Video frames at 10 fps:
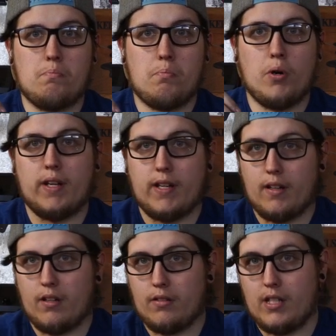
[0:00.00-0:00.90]

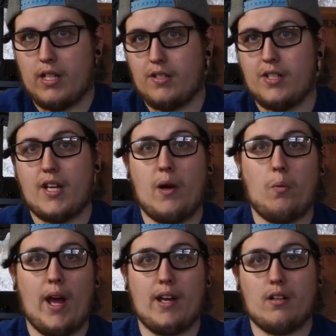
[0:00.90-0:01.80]
putting the
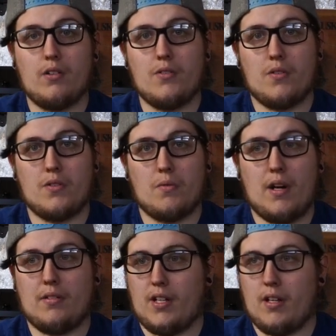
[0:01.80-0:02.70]
DIY enclosures
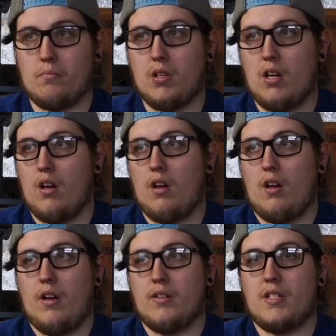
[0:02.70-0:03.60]
around them,
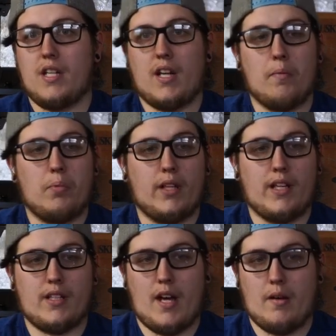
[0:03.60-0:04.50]

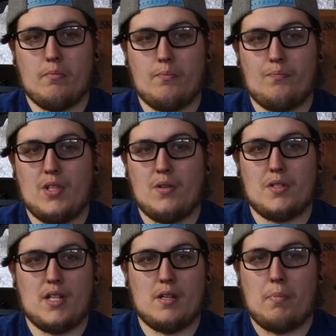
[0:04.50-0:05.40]
decoupling them
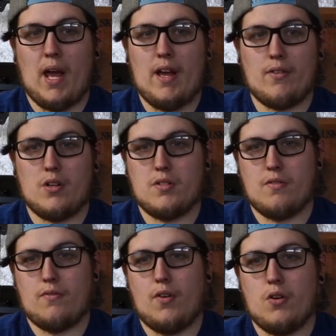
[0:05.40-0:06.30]
using pavers
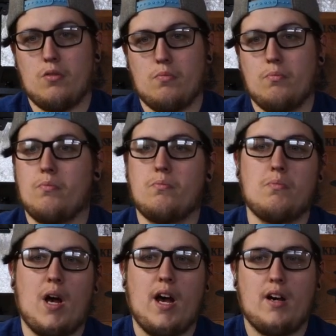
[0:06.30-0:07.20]
and foam,
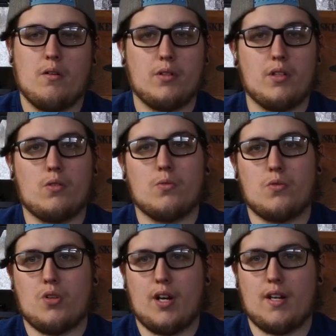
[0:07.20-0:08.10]
a really cool
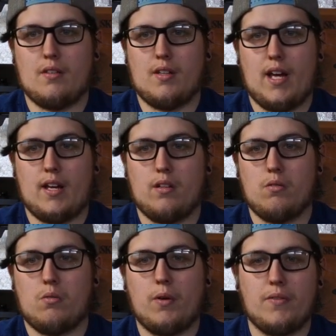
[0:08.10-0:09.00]
trick
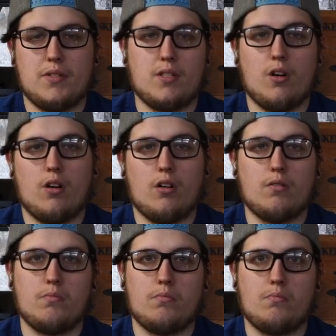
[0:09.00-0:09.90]
that we
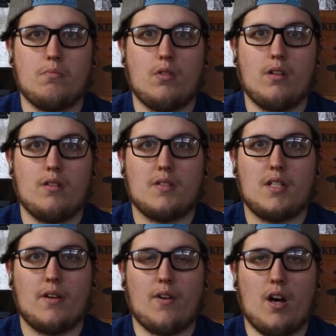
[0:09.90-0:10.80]
saw
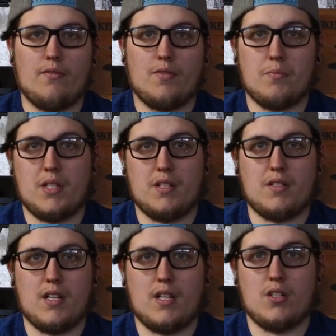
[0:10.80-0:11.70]
Stefan from
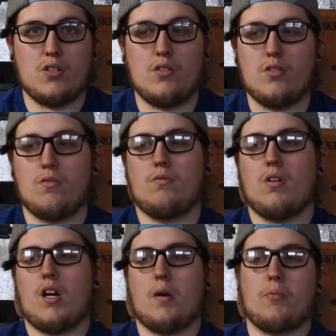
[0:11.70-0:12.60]
CNC Kitchen do
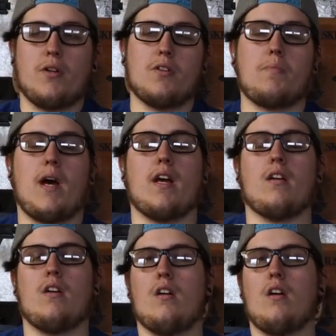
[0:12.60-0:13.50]
a couple years back.